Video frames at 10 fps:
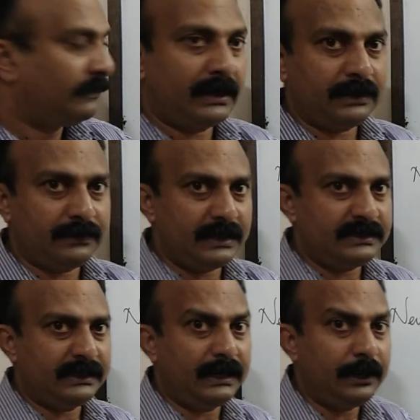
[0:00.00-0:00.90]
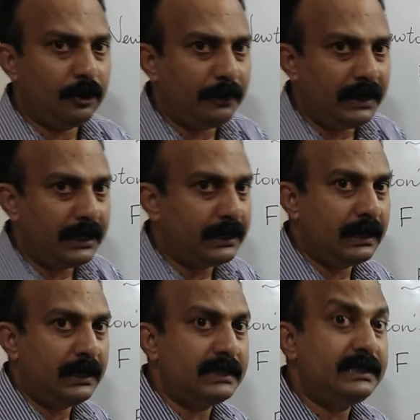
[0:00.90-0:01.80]
Whatever is in the
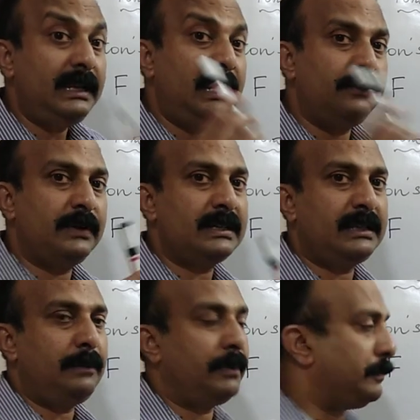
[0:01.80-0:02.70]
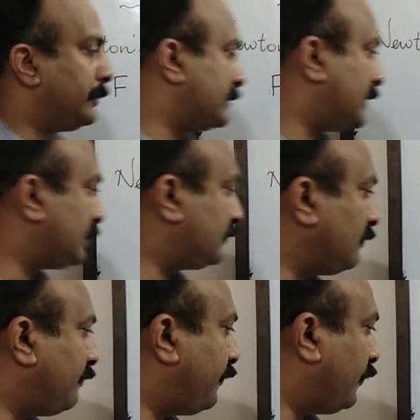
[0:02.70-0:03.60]
denominator is inversely proportional.
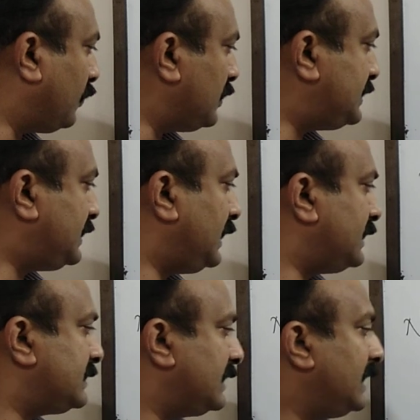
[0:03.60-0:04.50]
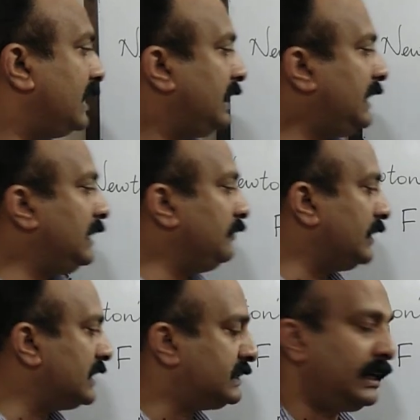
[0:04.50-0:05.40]
So force is
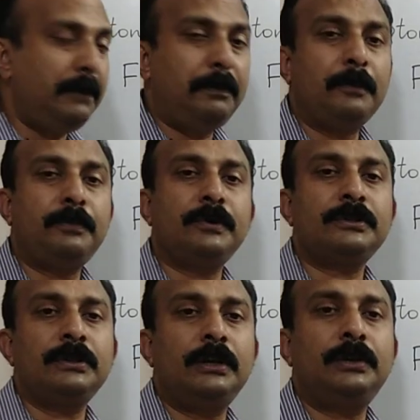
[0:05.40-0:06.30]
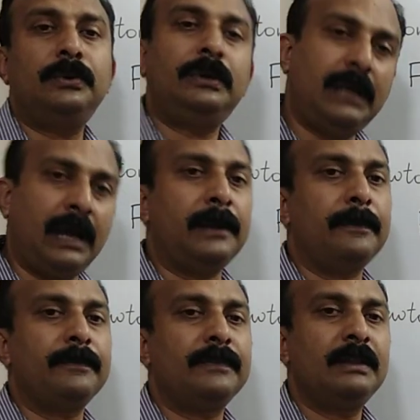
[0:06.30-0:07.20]
inversely proportional to time.